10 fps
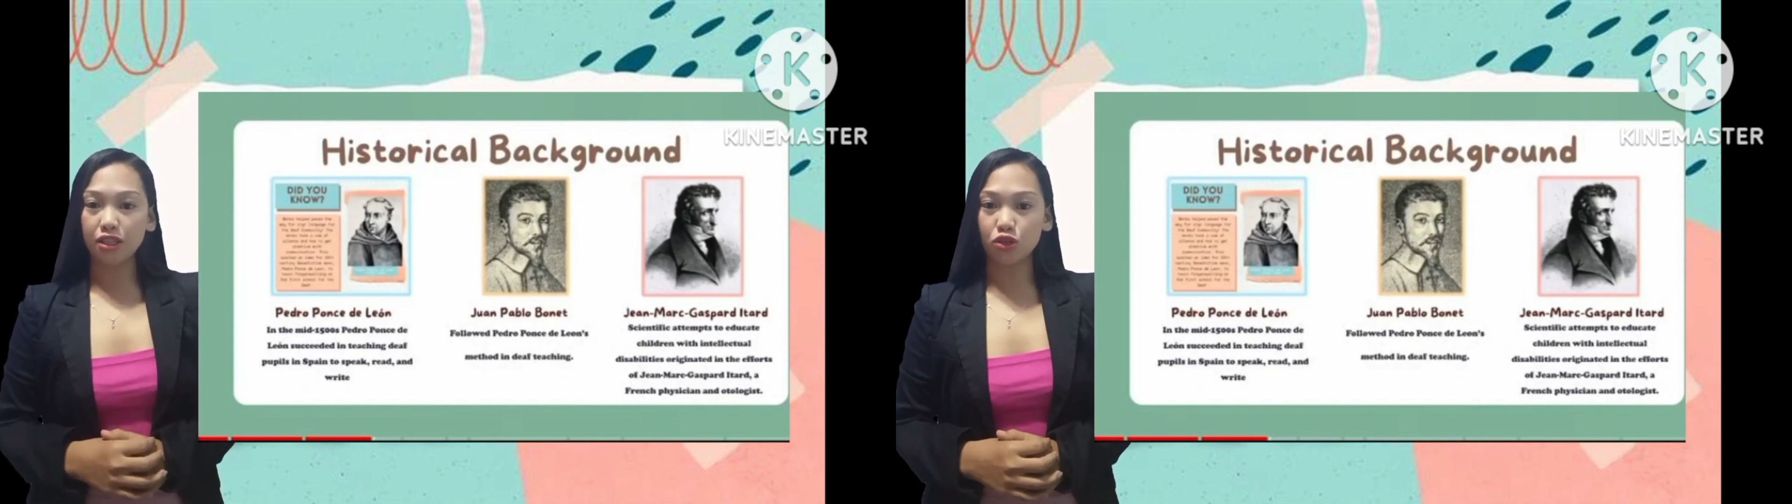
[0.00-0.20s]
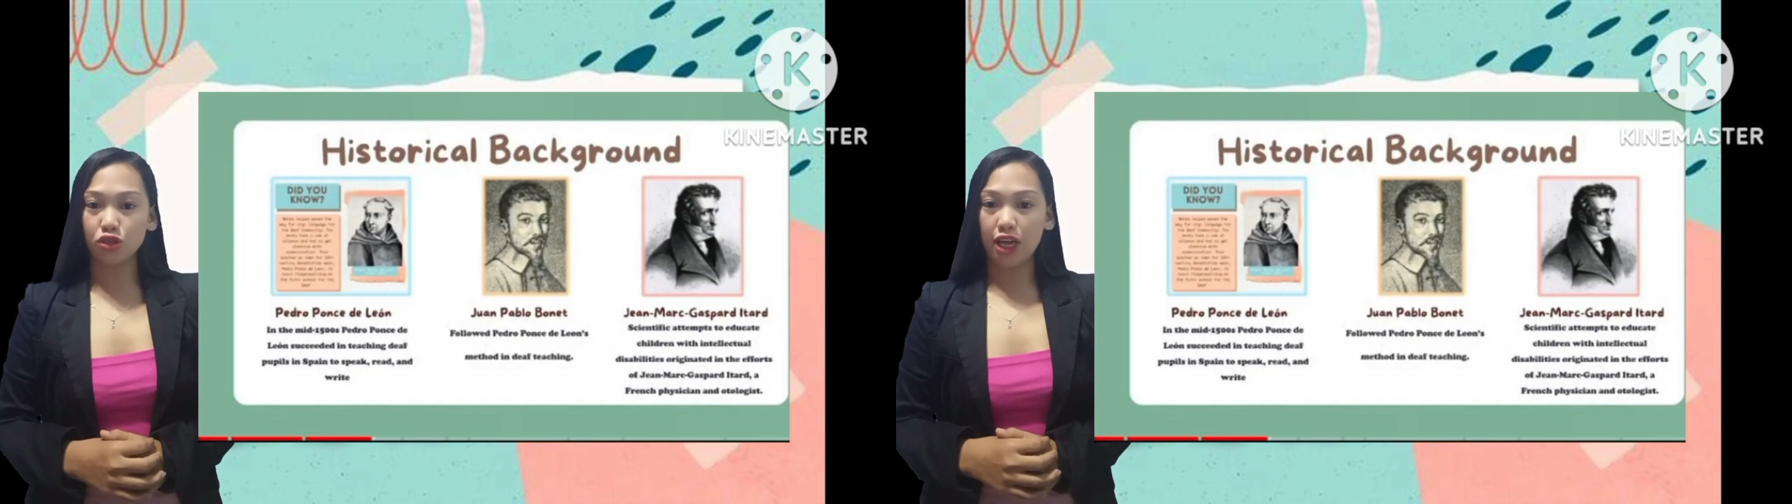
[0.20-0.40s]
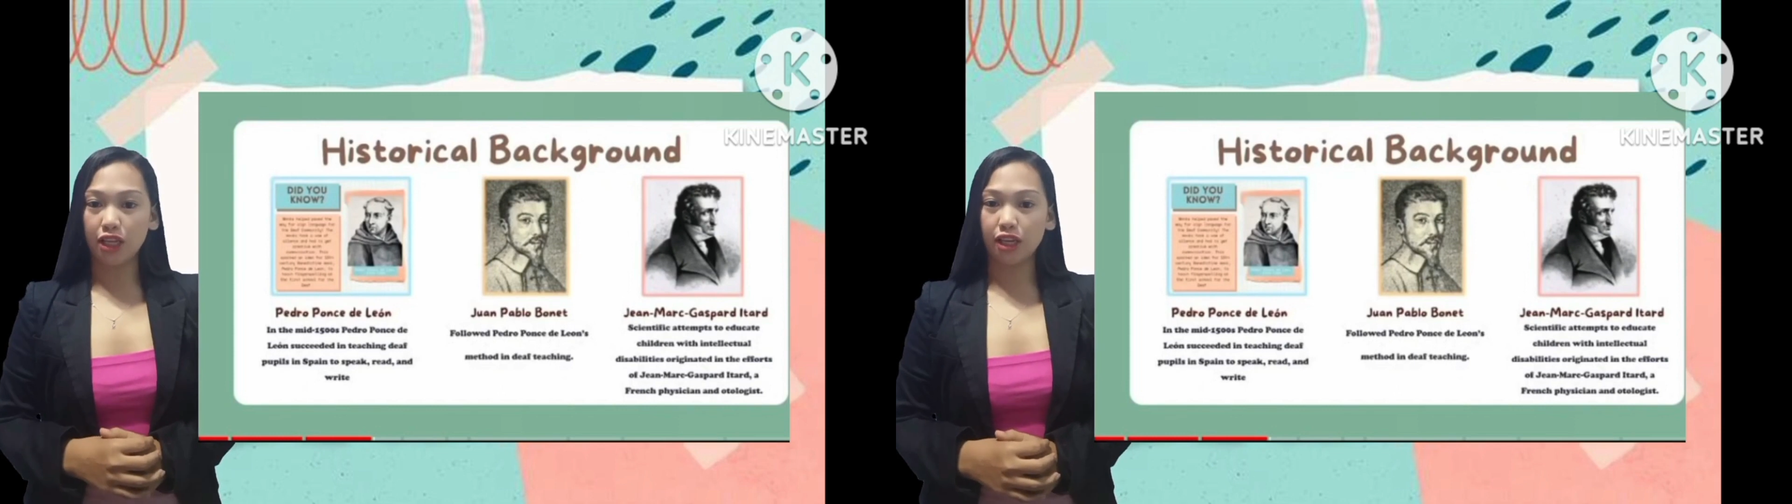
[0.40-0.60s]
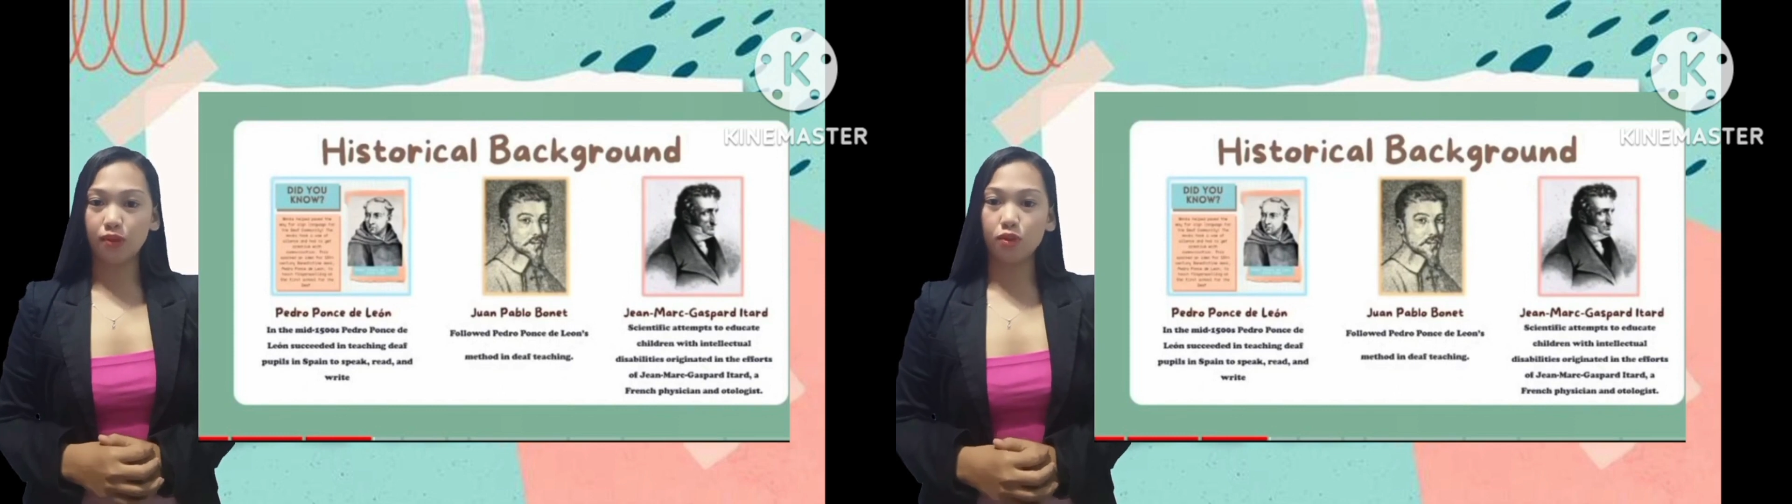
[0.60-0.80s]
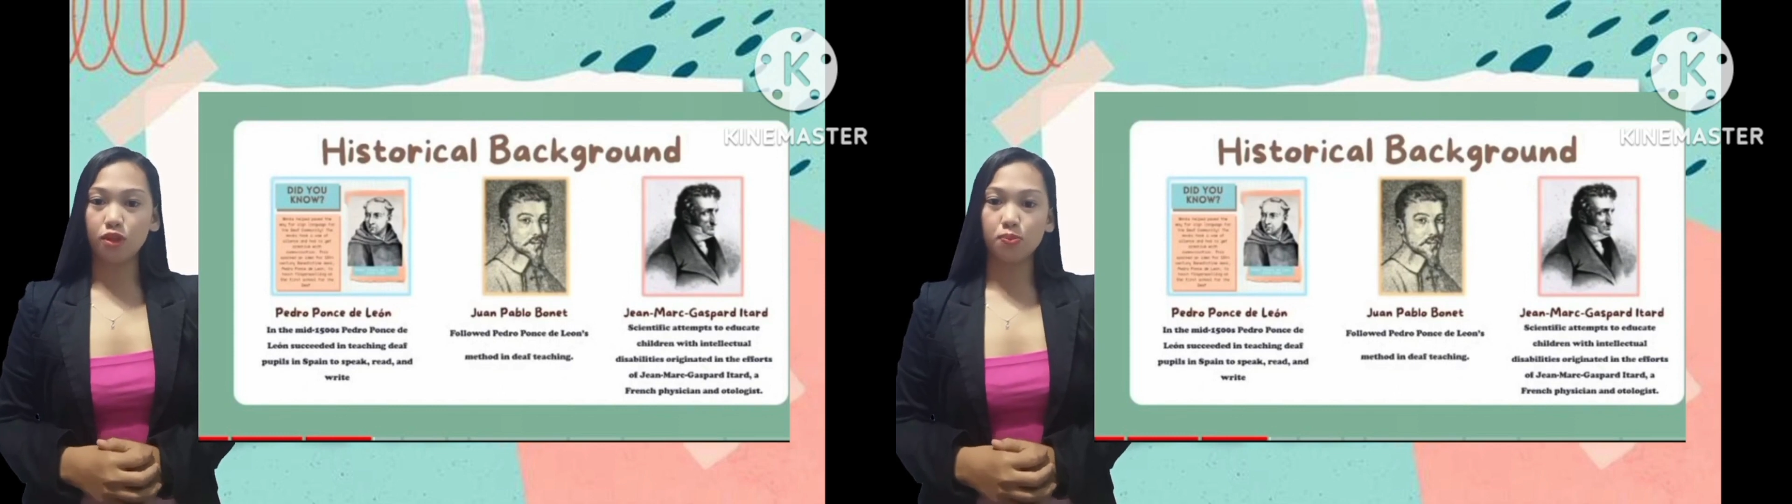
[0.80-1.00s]

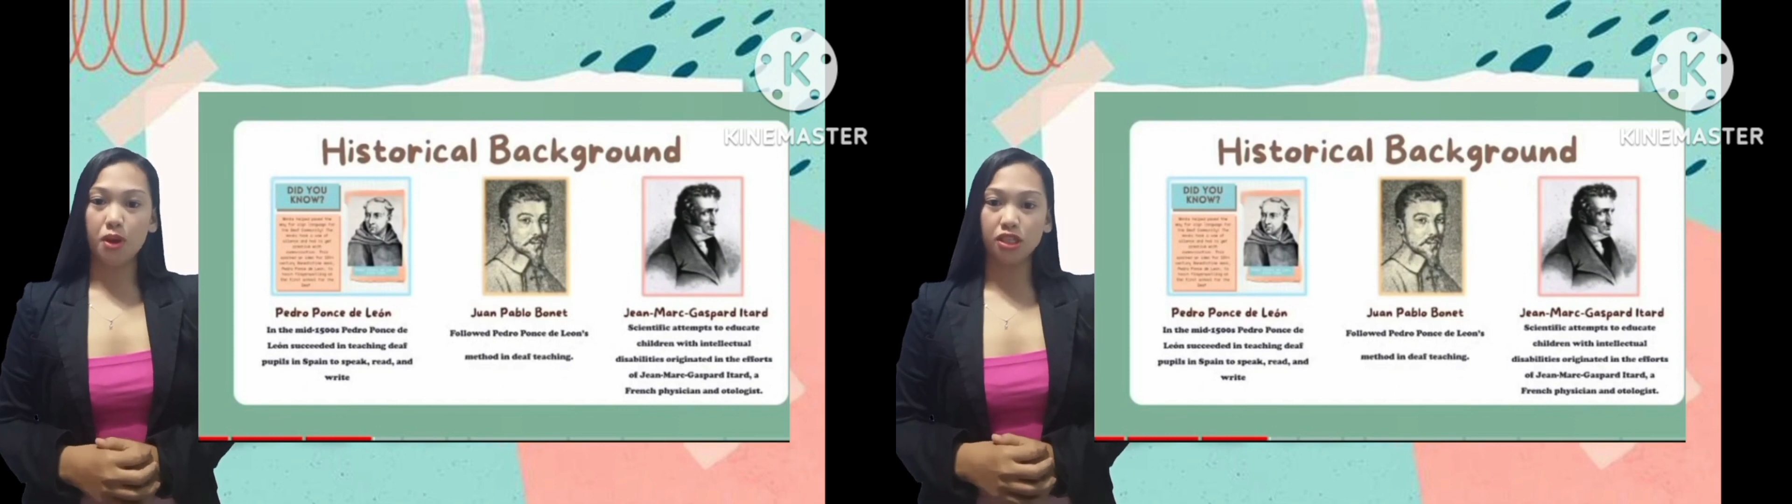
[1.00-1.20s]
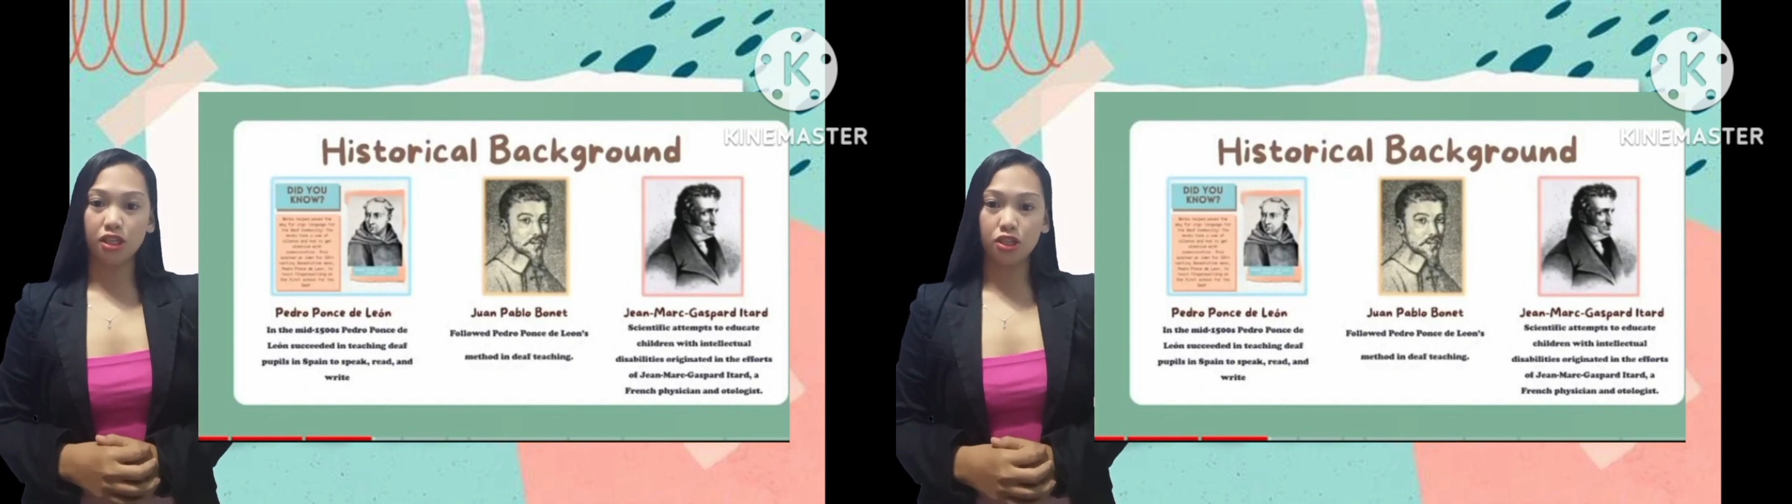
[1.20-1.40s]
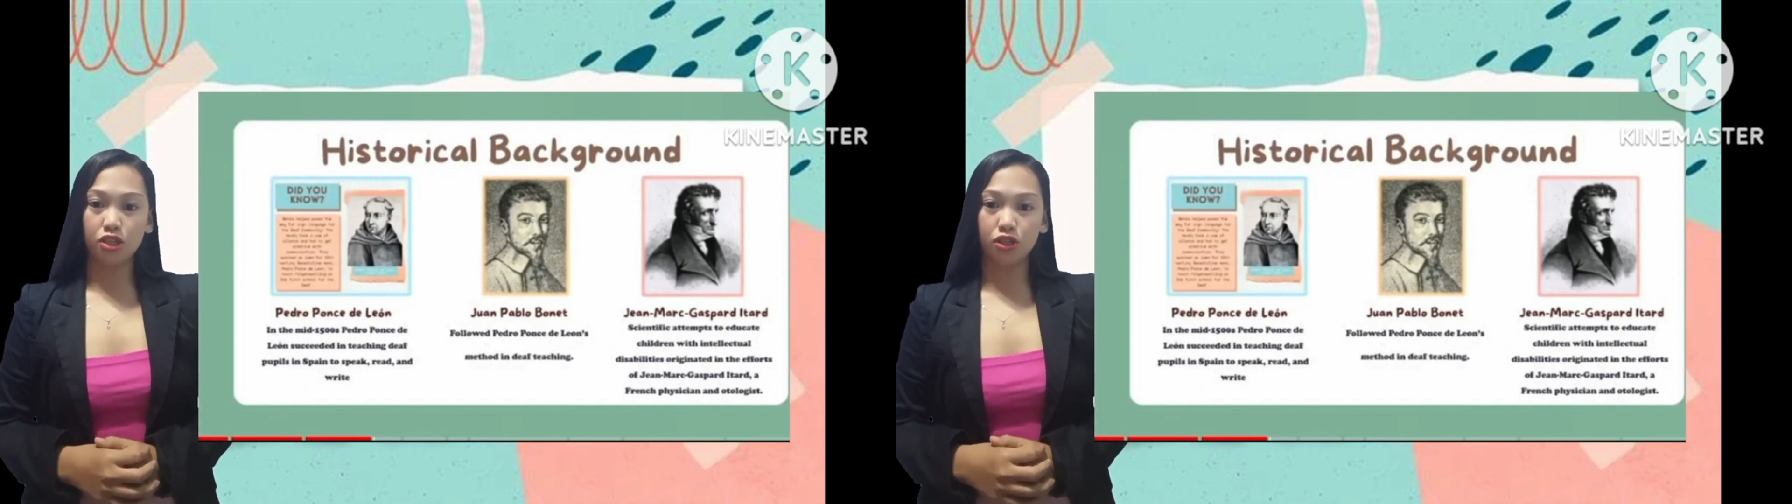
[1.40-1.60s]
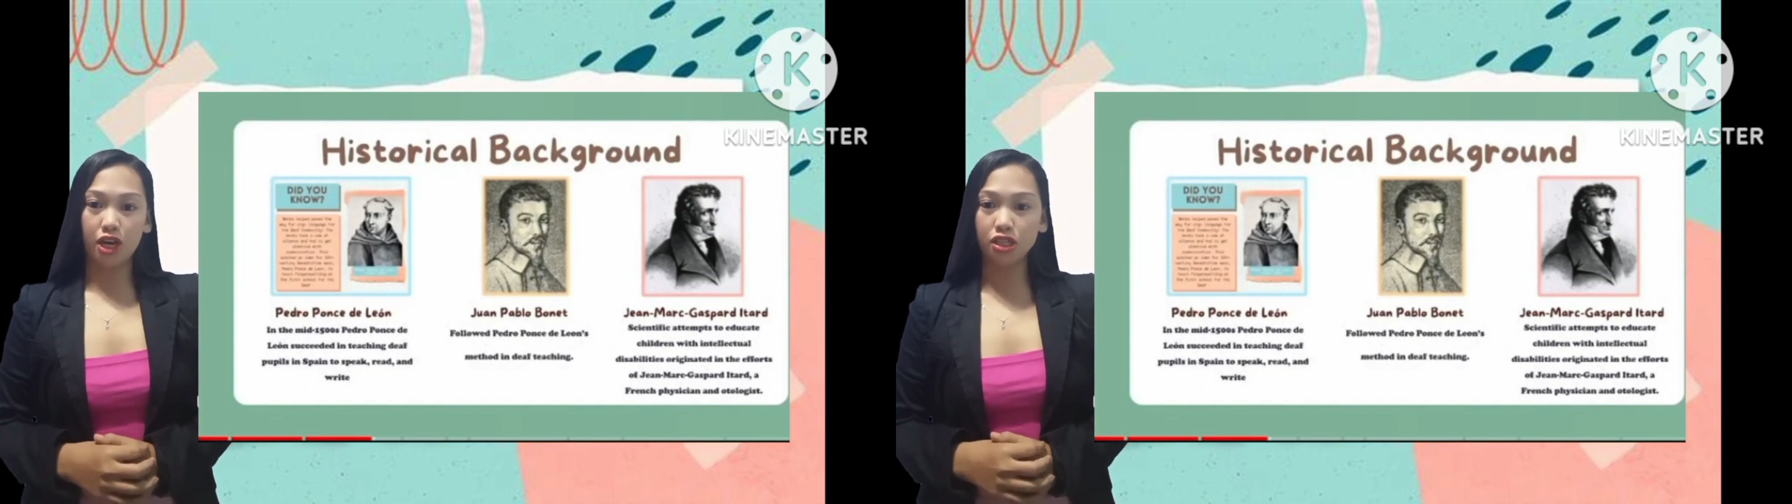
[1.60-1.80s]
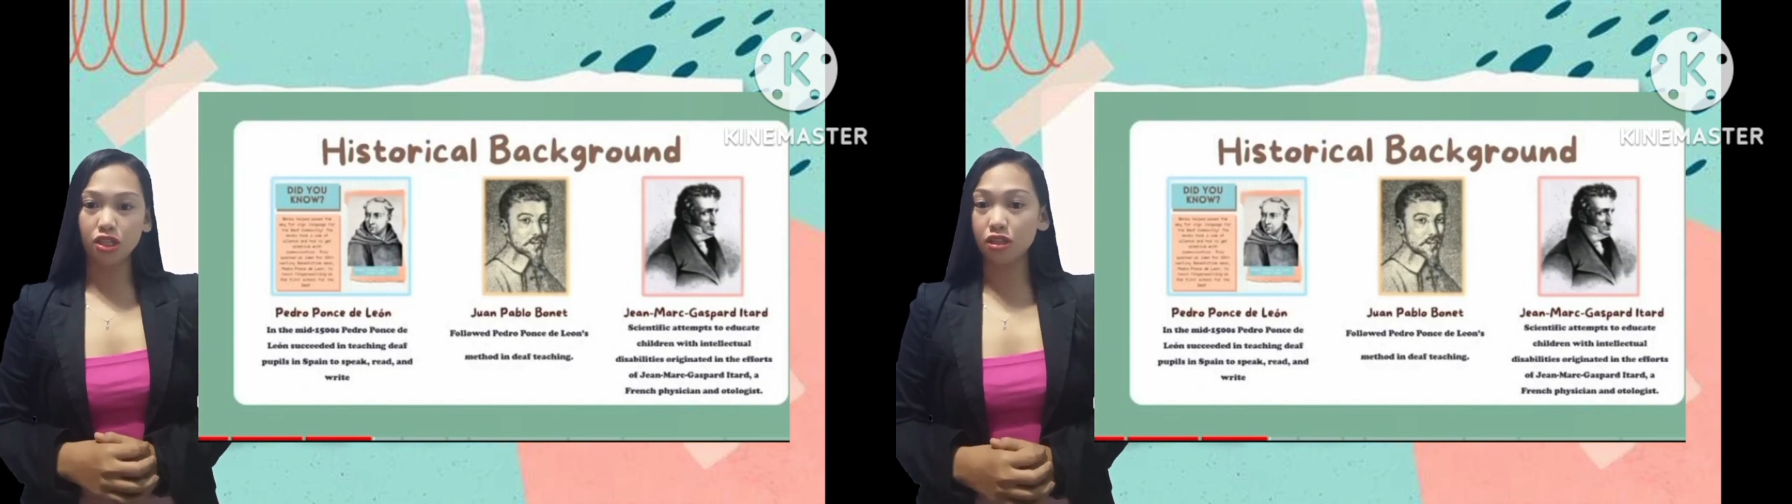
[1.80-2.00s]
associated with special
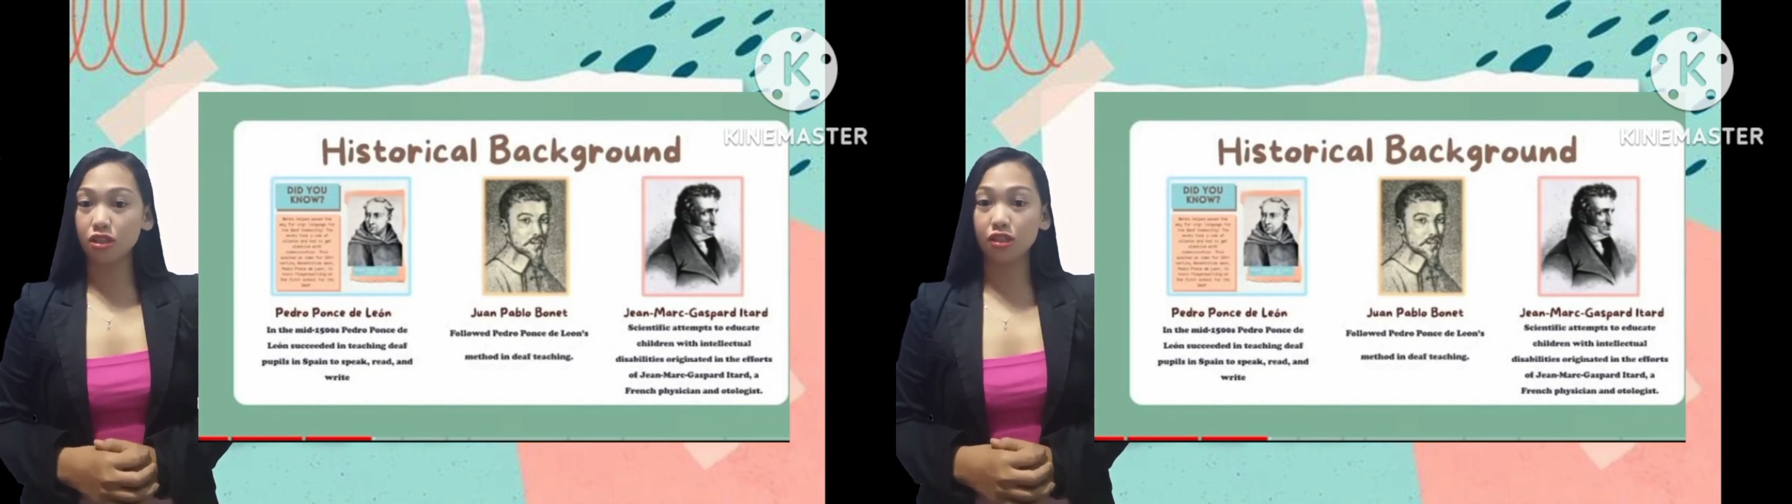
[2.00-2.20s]
education